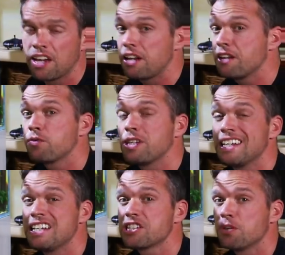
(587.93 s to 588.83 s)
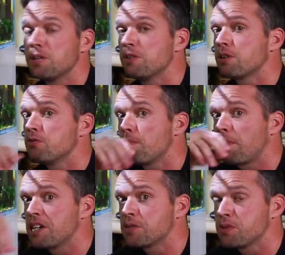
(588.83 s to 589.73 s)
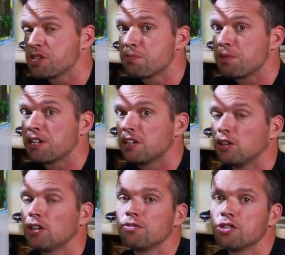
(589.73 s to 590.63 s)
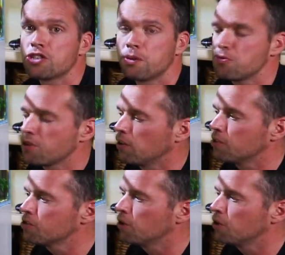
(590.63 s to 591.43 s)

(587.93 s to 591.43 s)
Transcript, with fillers: and then if we need to, we can replace with a sprinkle of new substrate on